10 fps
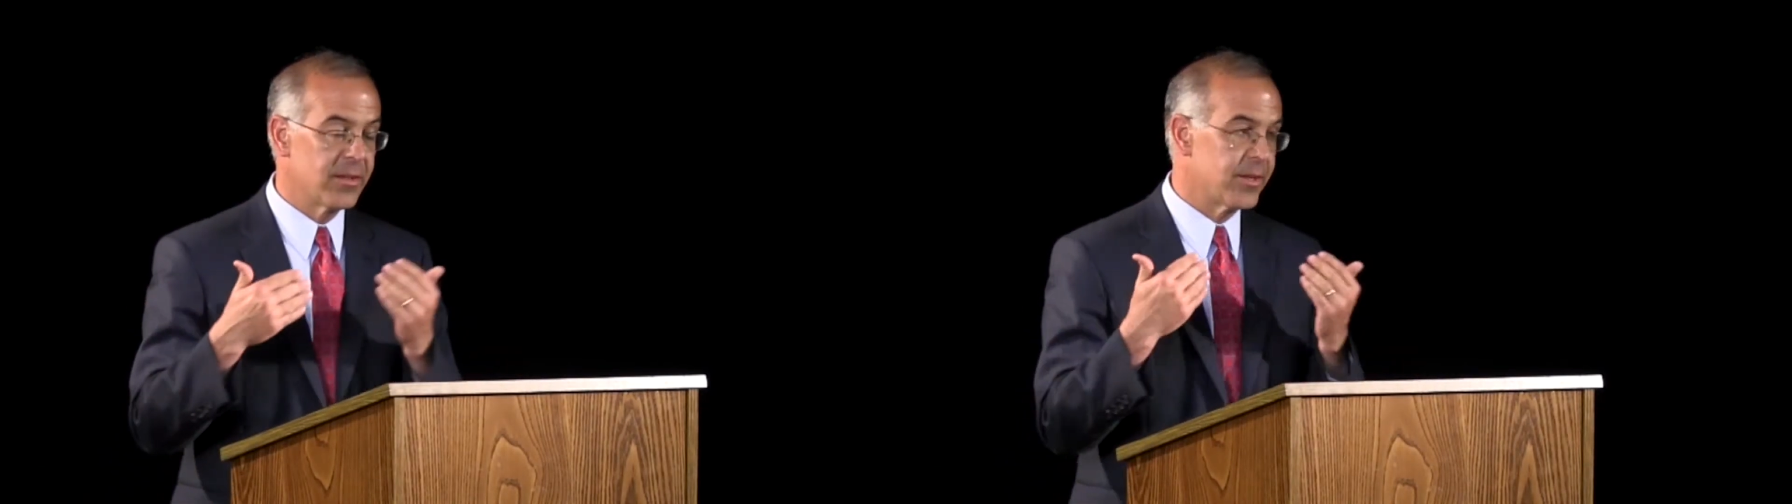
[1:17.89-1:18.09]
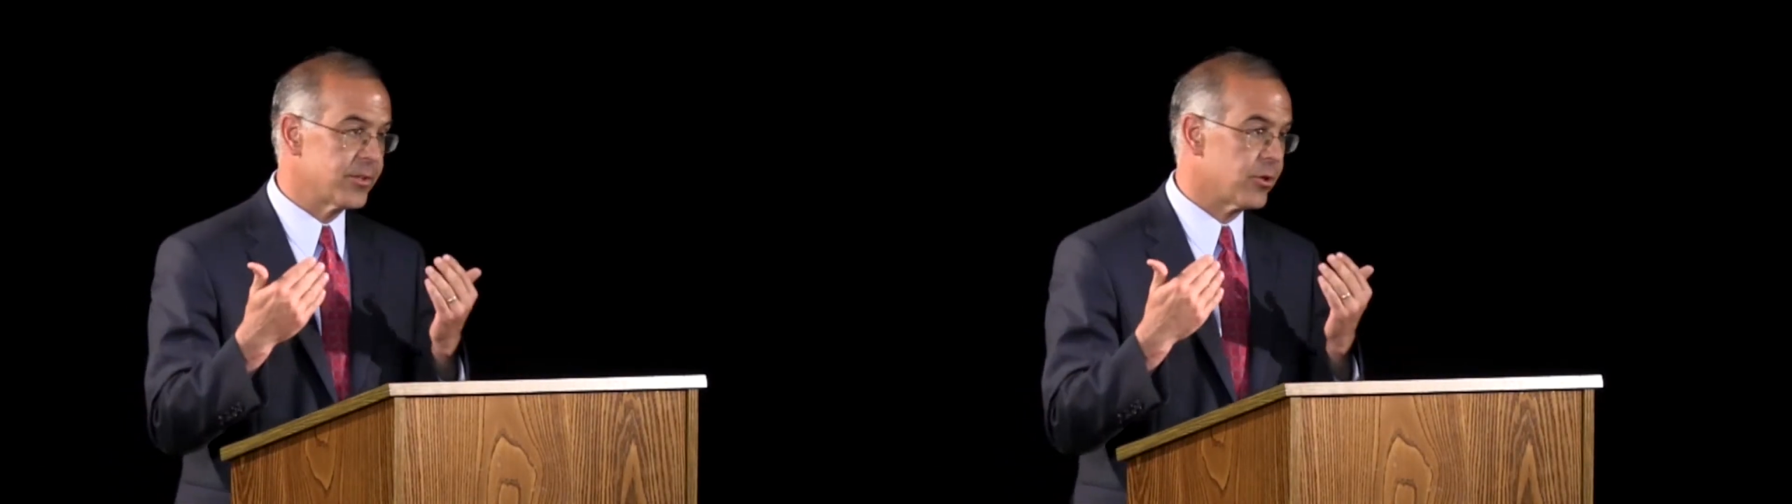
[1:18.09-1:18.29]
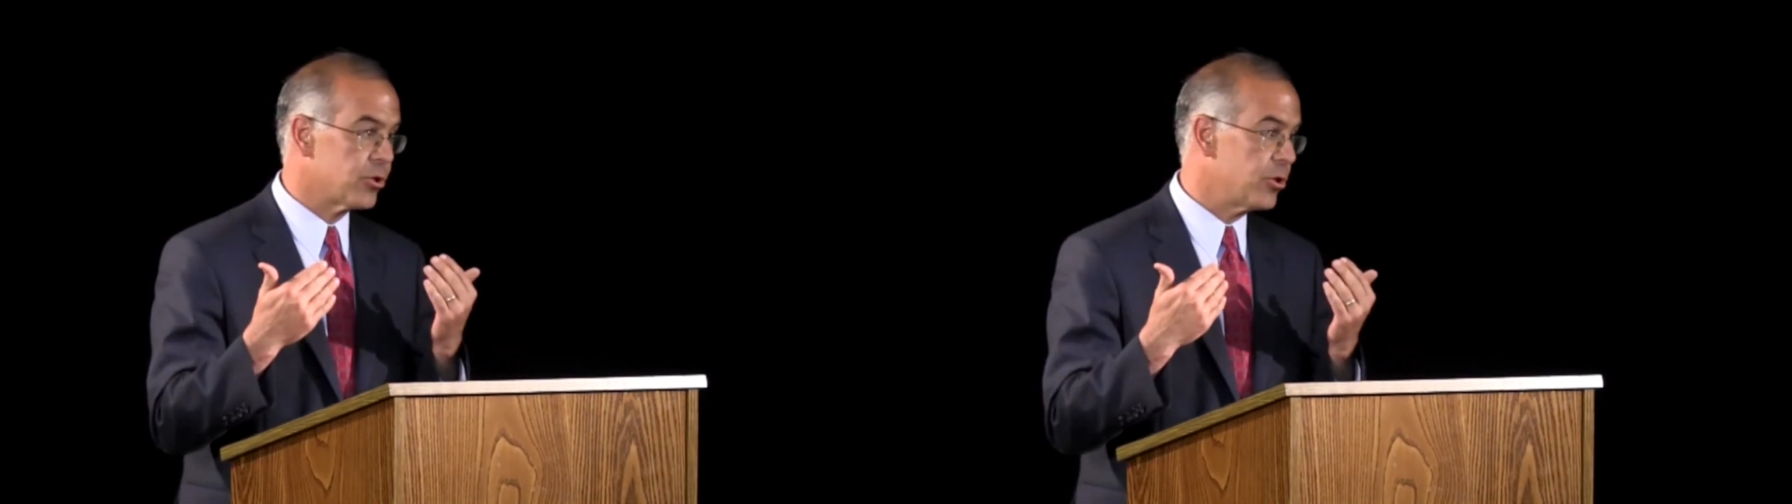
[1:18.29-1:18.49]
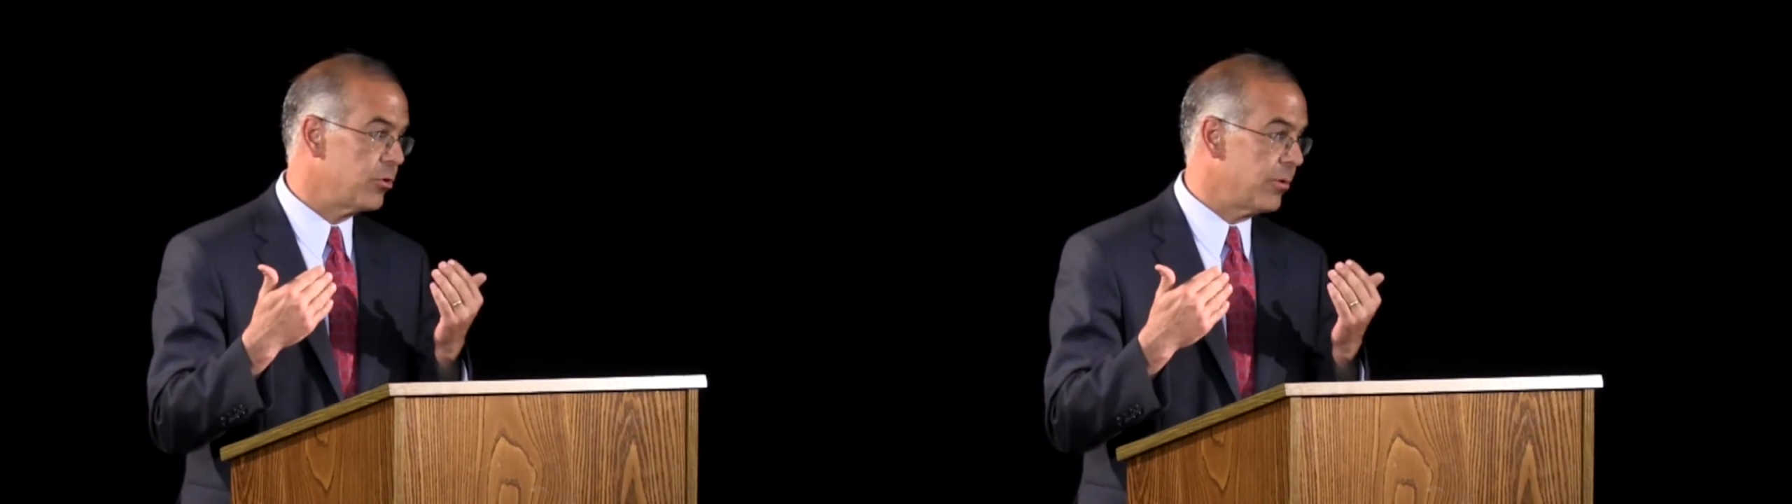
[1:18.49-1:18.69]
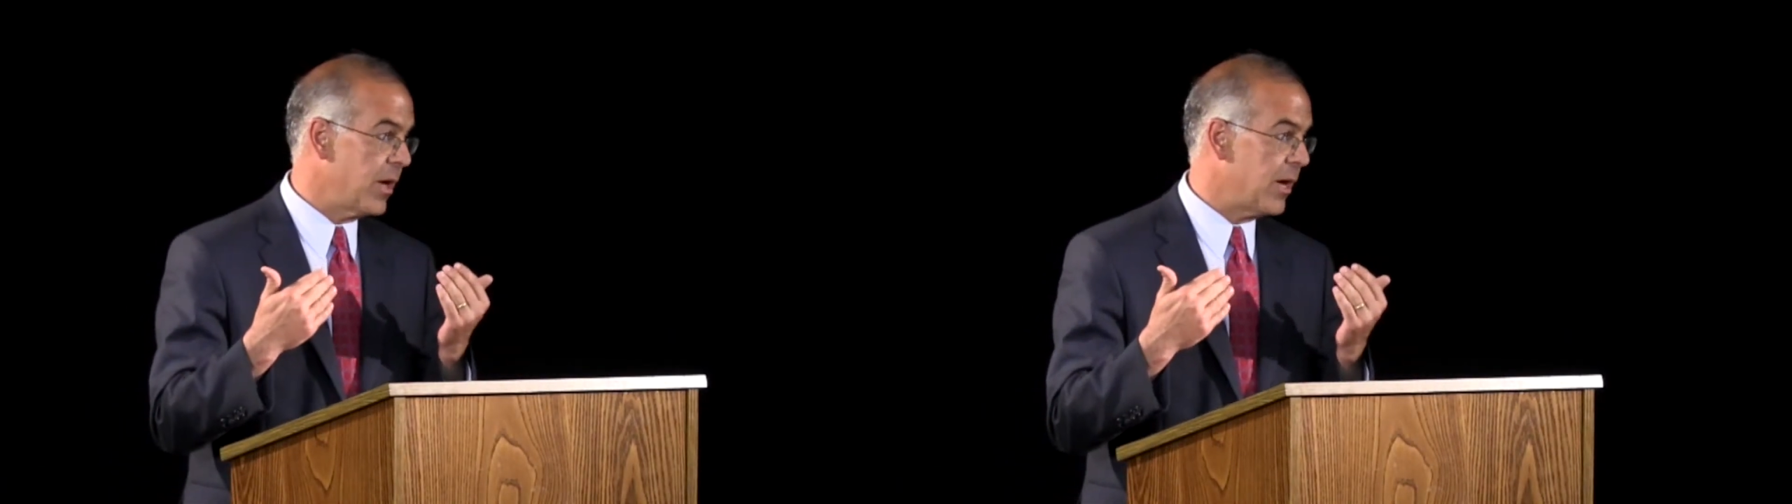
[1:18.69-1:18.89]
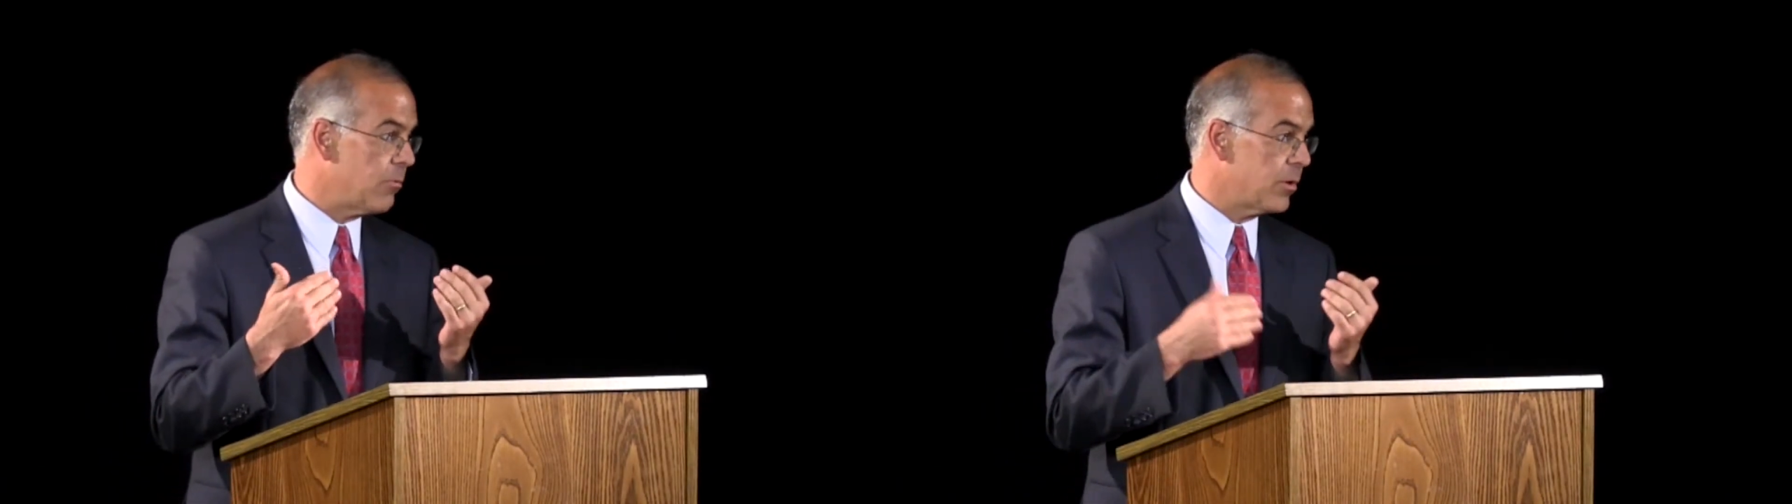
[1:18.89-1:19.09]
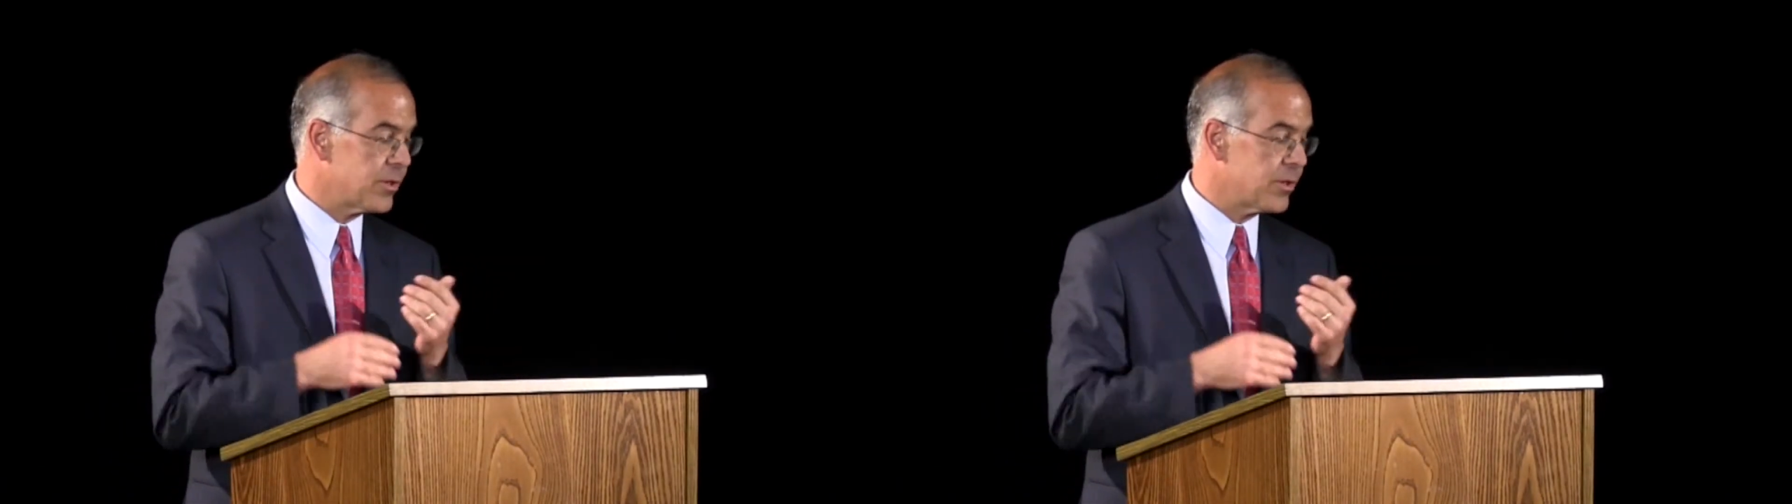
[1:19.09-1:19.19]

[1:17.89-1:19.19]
These are two equal